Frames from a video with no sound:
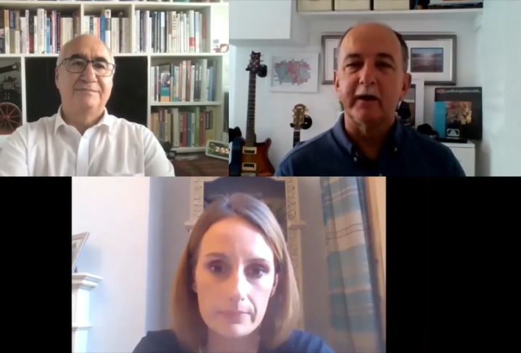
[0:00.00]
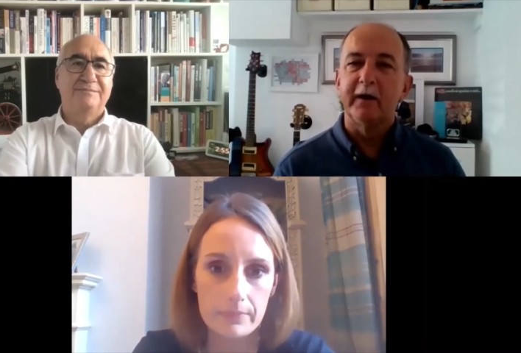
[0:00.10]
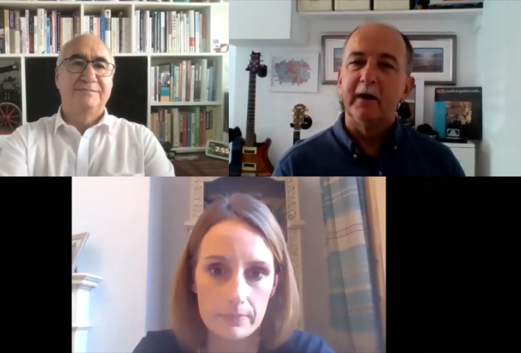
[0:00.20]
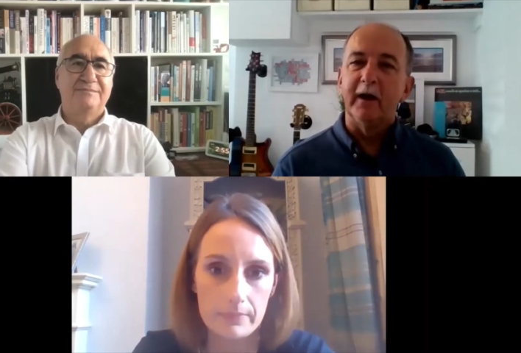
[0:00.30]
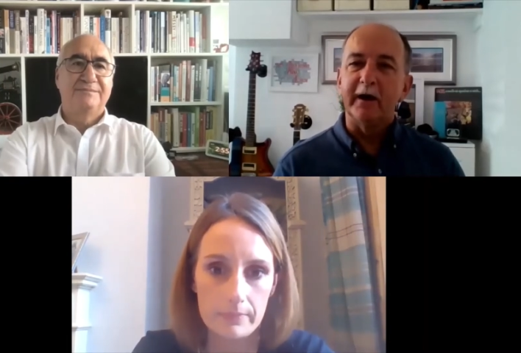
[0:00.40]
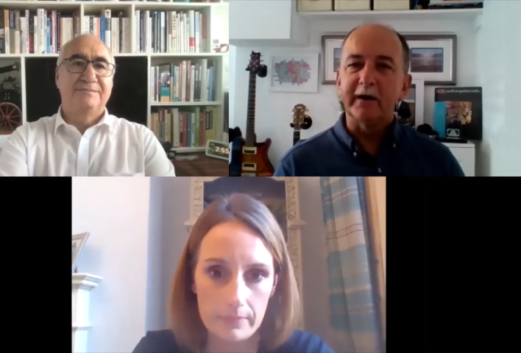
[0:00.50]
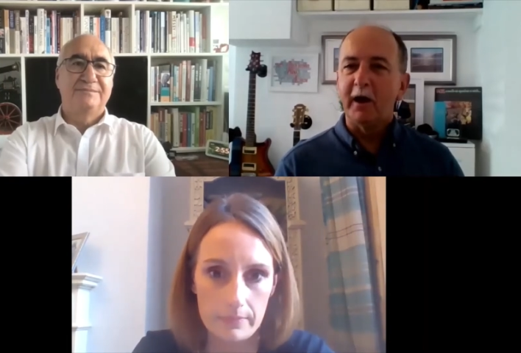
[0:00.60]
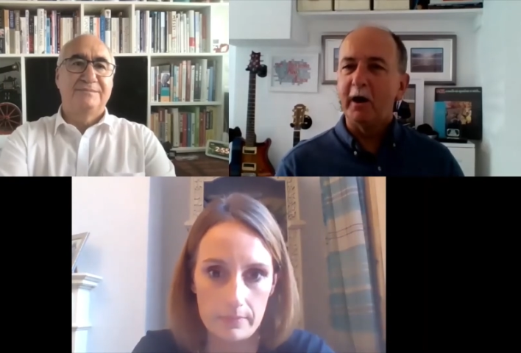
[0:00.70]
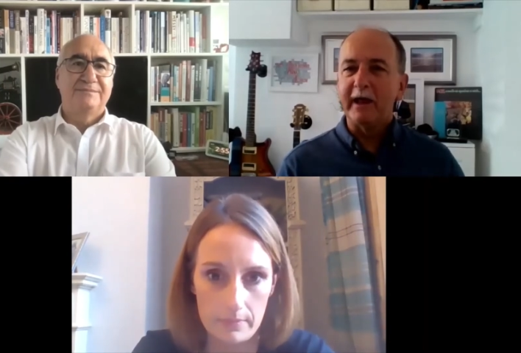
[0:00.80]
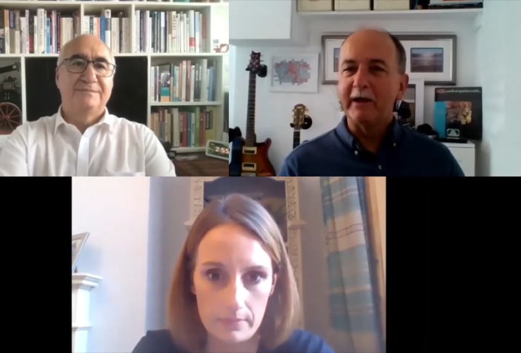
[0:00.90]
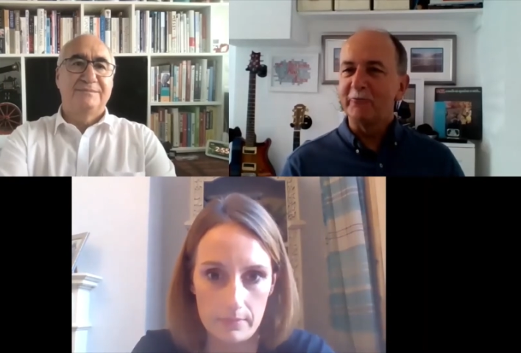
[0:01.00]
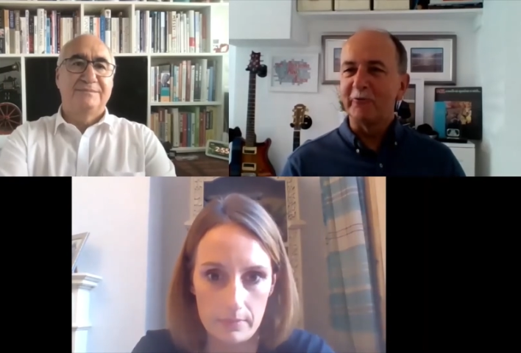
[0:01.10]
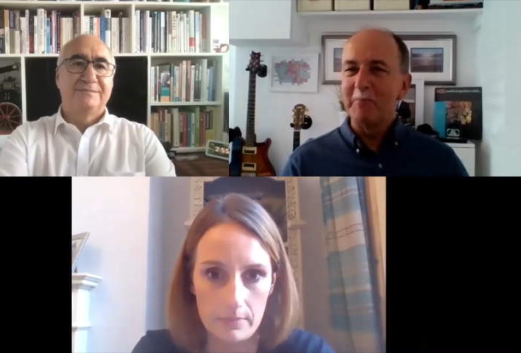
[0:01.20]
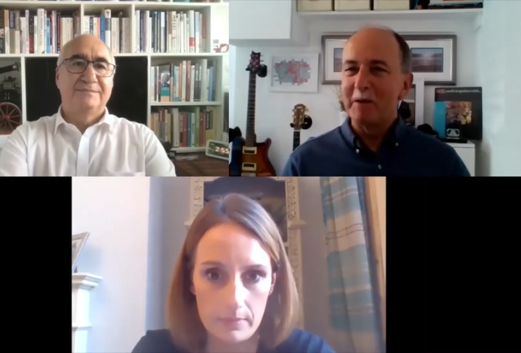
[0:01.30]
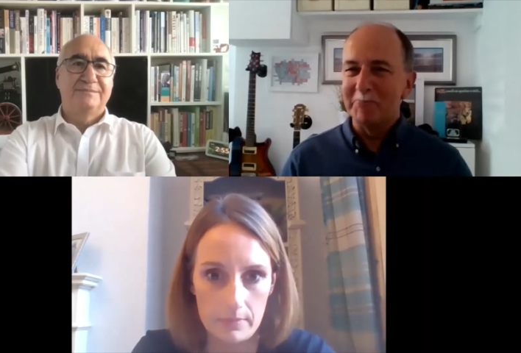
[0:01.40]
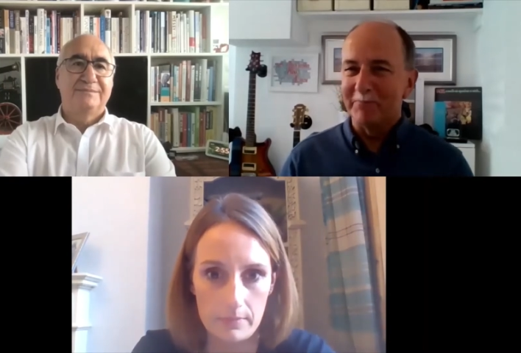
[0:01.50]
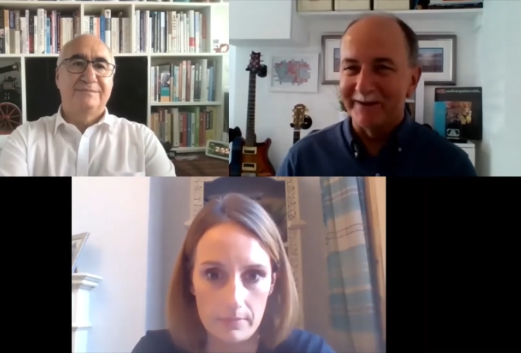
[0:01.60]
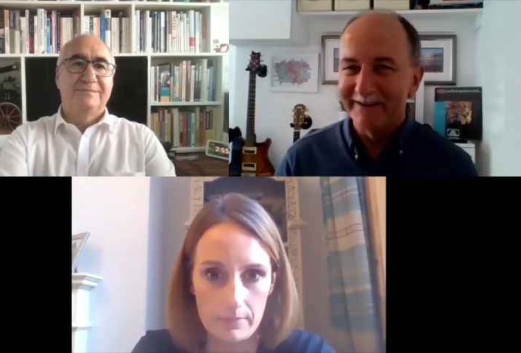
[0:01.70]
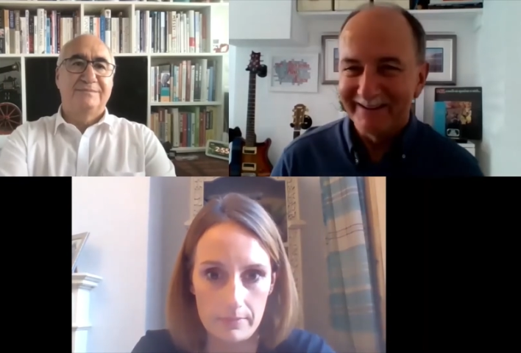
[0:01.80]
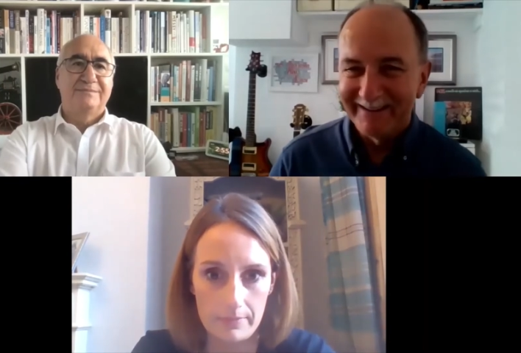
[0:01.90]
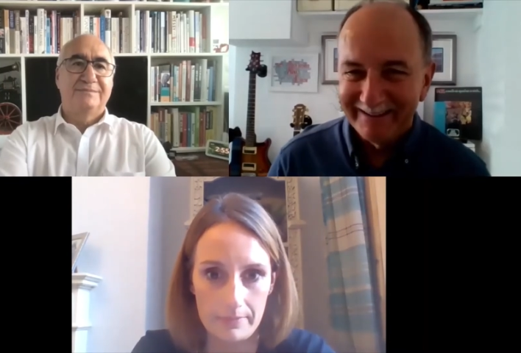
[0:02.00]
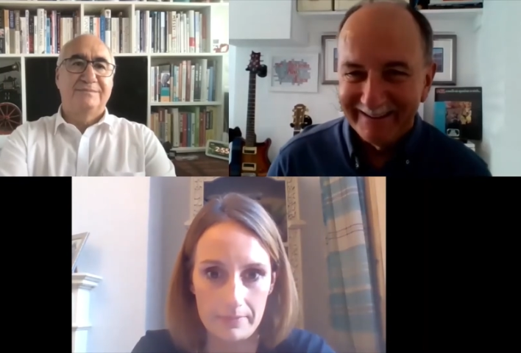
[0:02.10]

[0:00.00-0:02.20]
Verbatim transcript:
Speaker 1: I, I can't ever remember